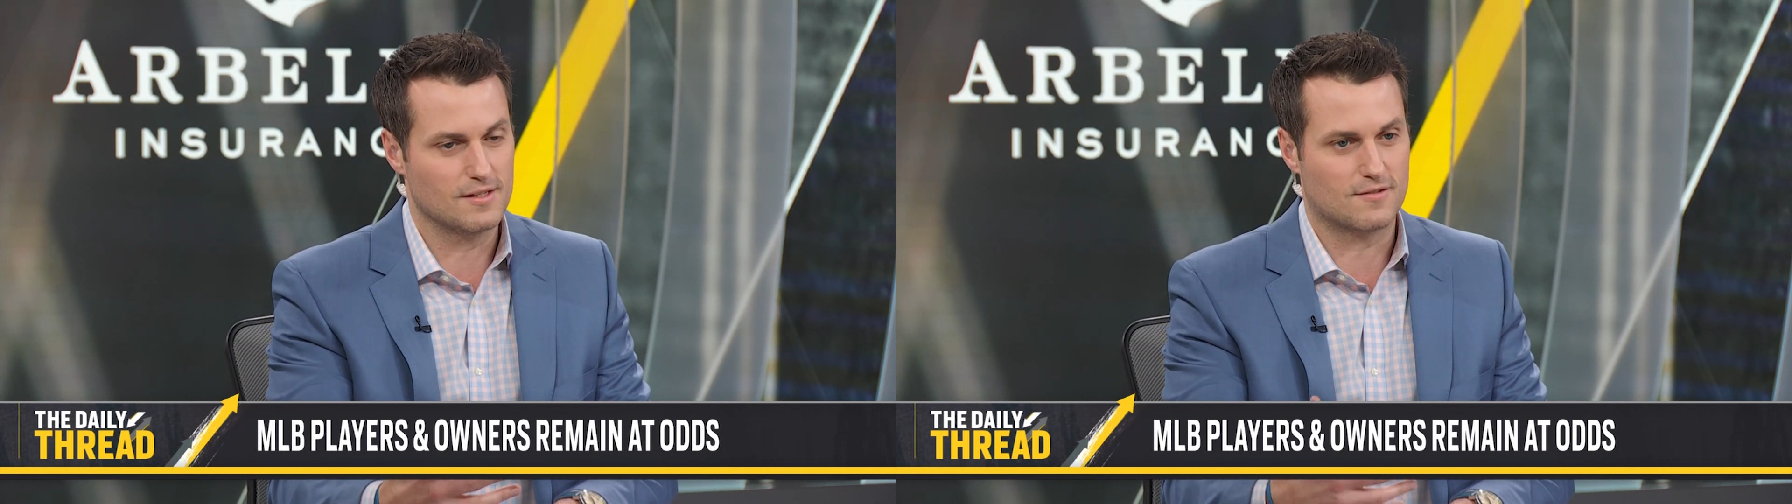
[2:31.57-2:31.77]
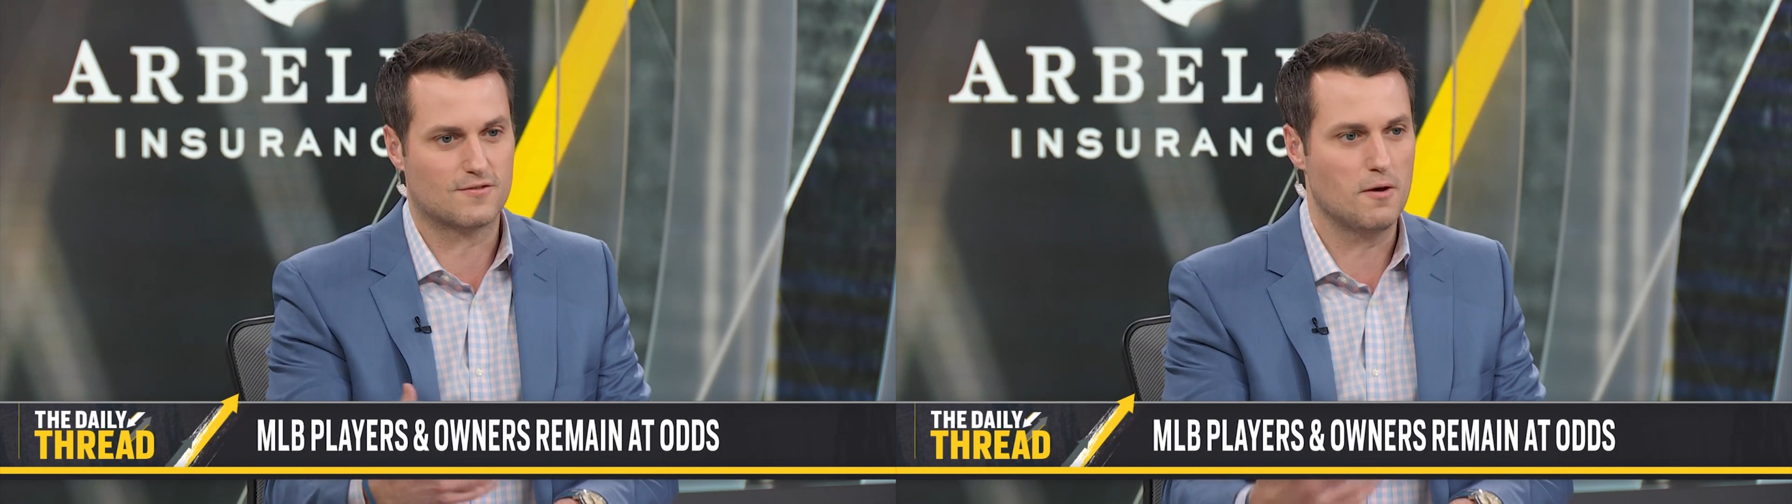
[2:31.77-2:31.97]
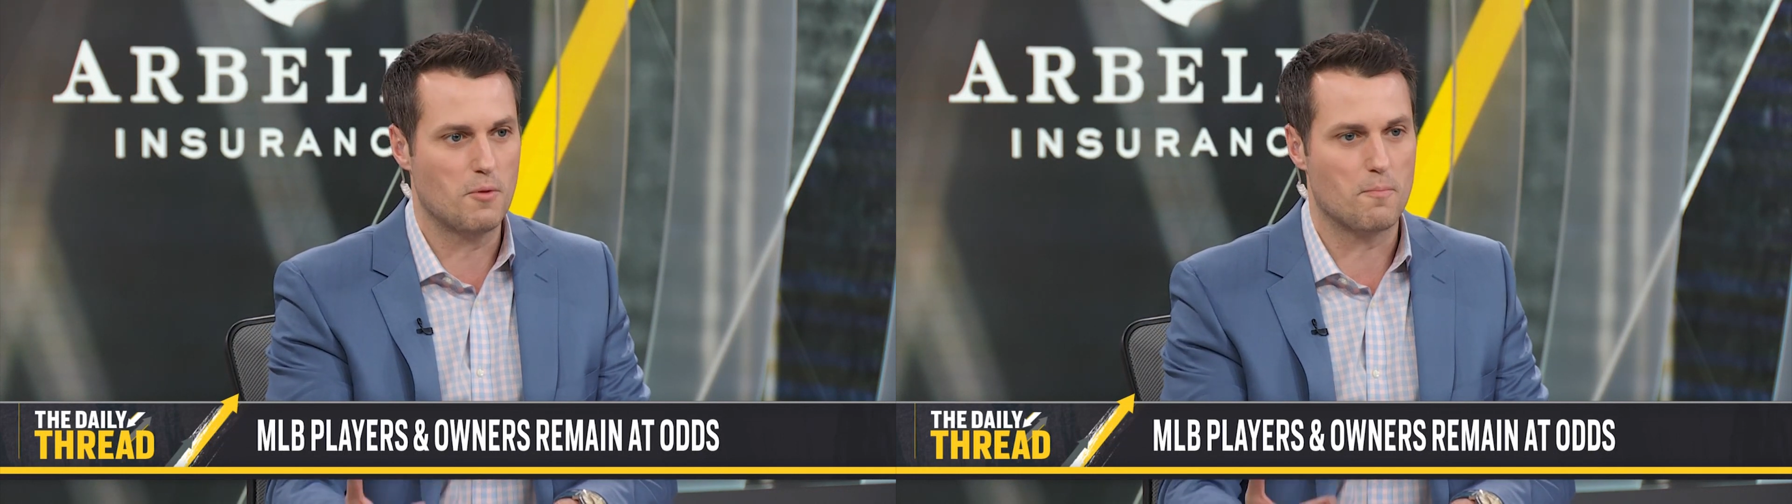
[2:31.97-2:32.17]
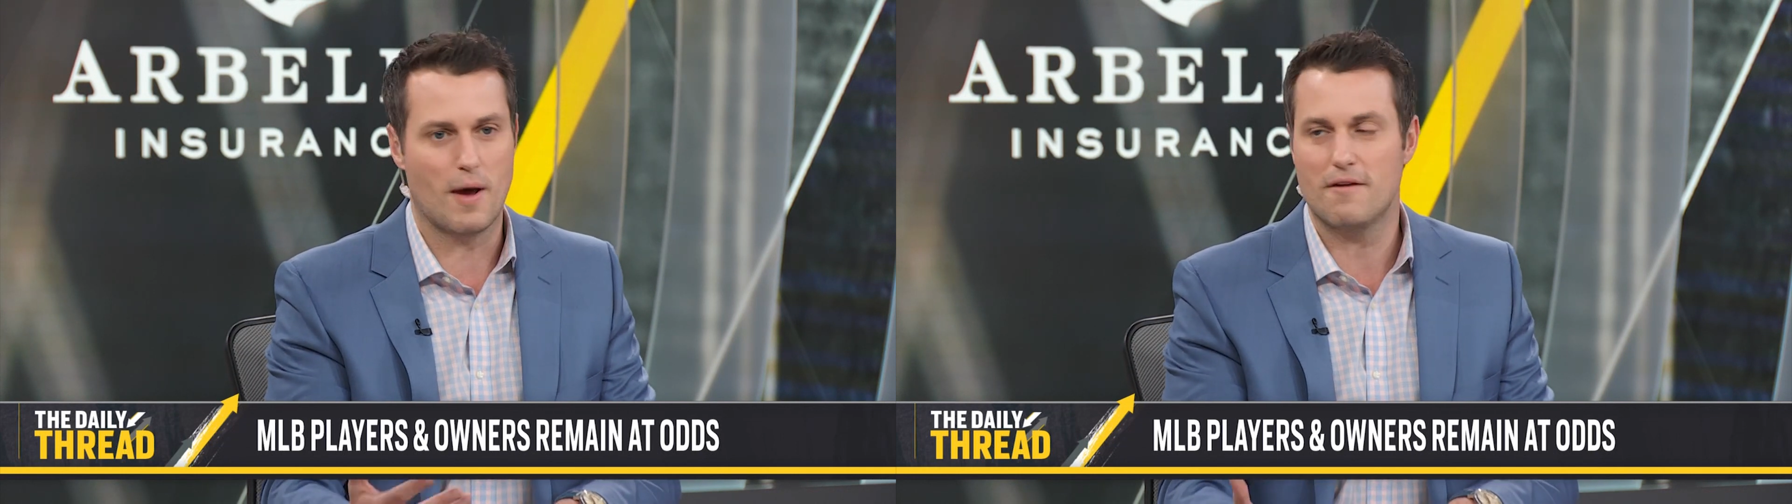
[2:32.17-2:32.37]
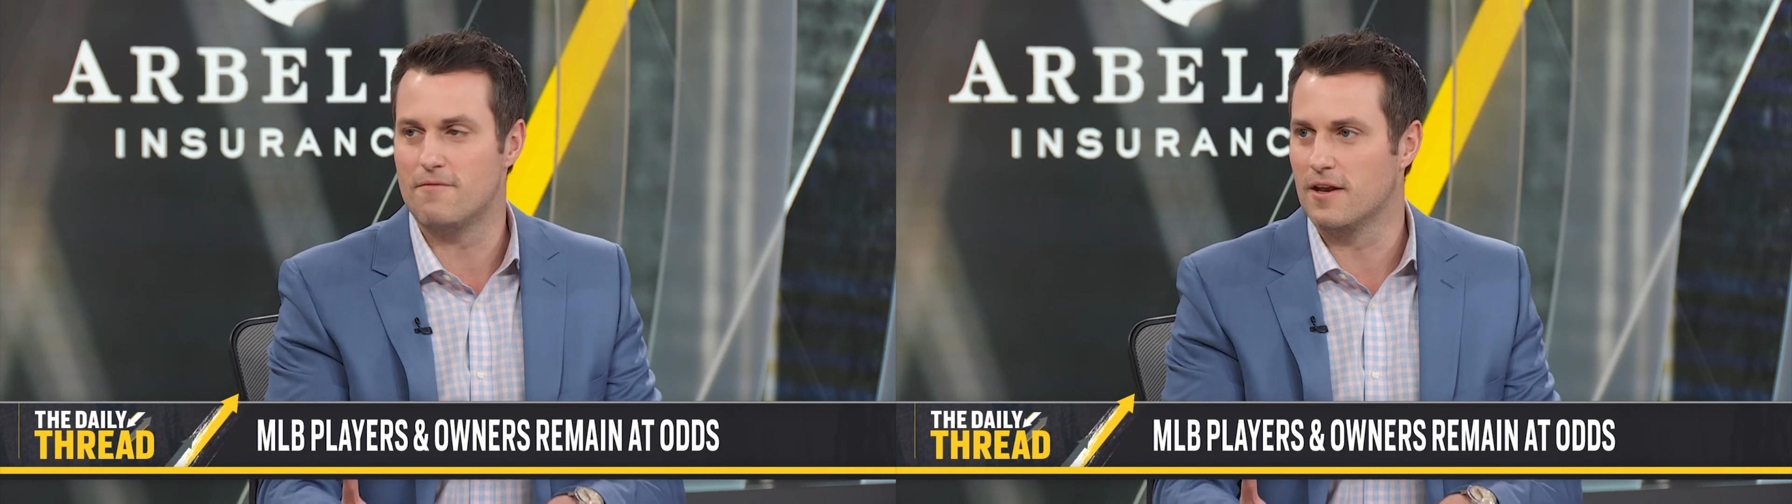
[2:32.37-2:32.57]
somewhat
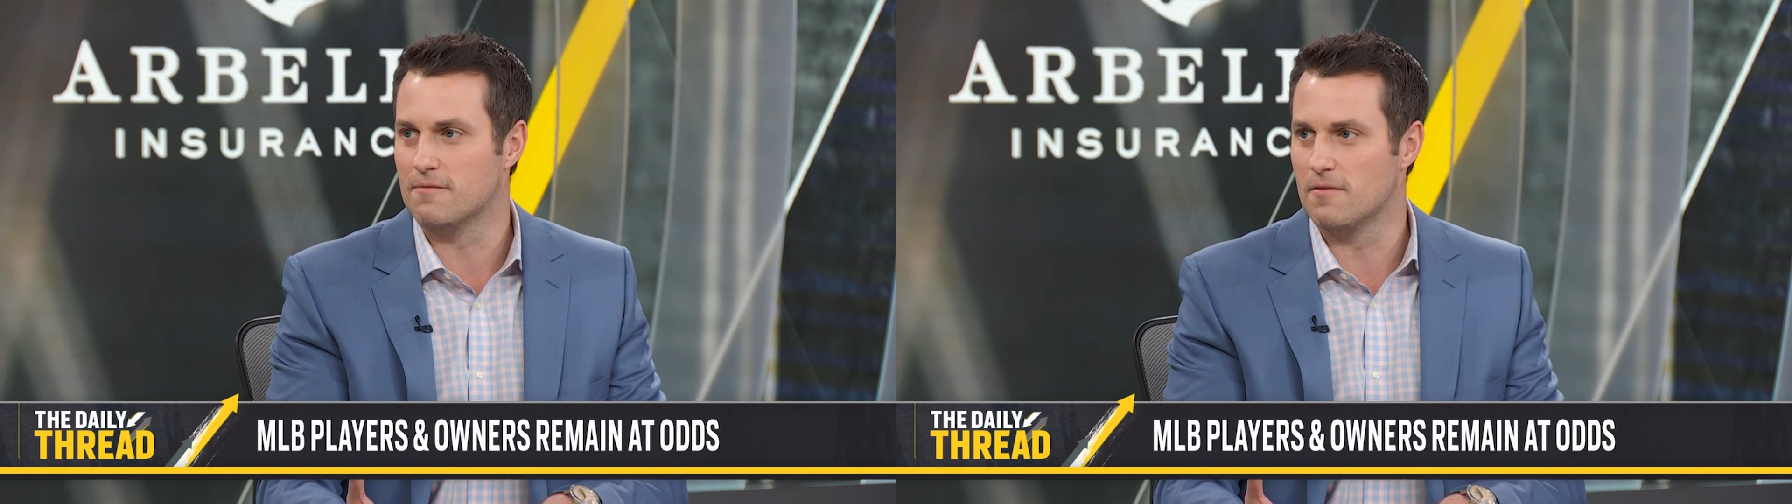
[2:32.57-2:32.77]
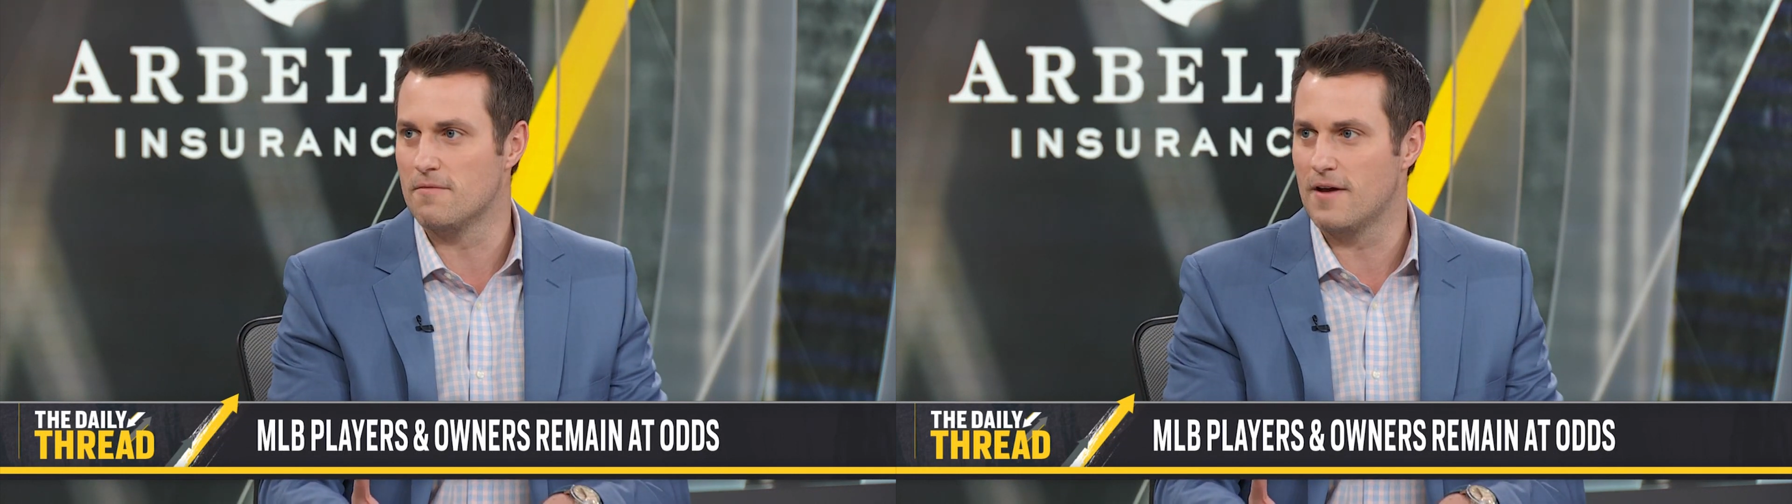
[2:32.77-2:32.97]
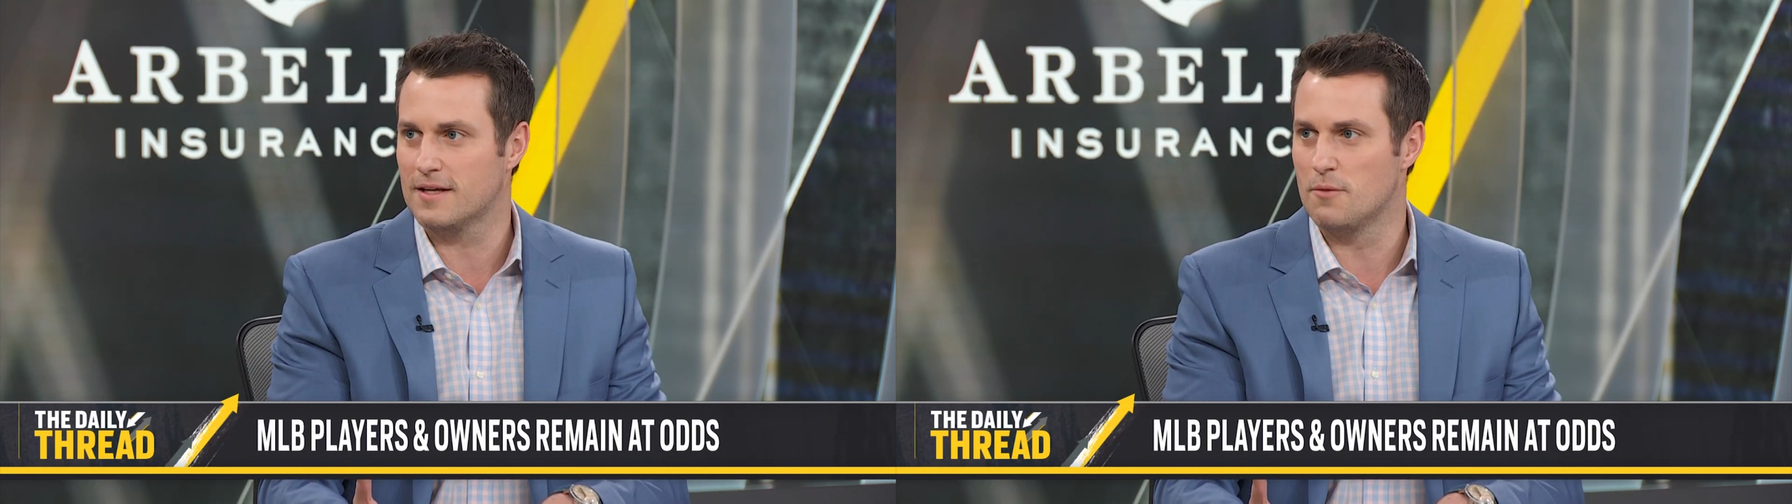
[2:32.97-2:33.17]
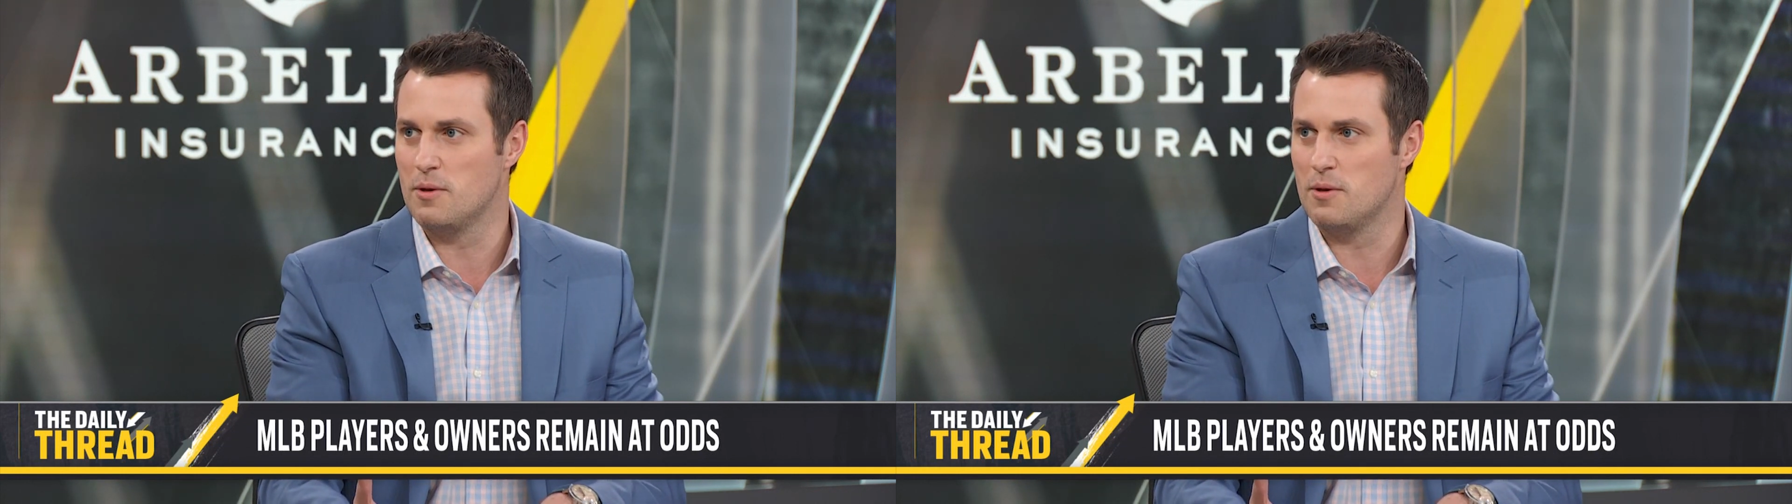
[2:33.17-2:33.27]
benefiting from the fact that